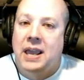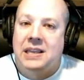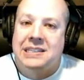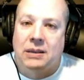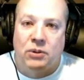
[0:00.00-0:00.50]

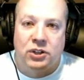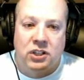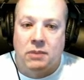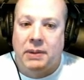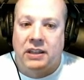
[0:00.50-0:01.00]
similar
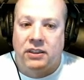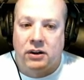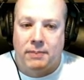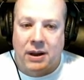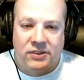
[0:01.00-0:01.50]
to the Big
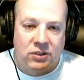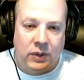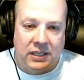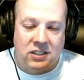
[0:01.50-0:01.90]
Thunder Mountain suite.